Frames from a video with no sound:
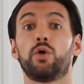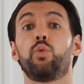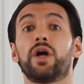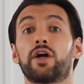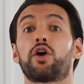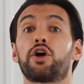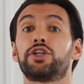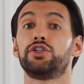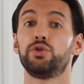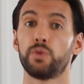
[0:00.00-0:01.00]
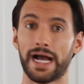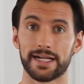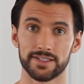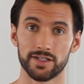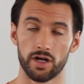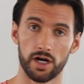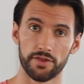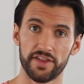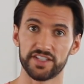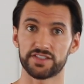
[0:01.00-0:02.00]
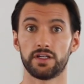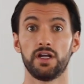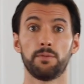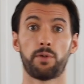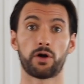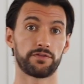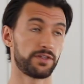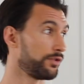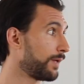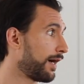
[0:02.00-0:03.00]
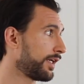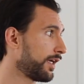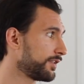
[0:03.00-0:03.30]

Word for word: where are you at on this part of the duality,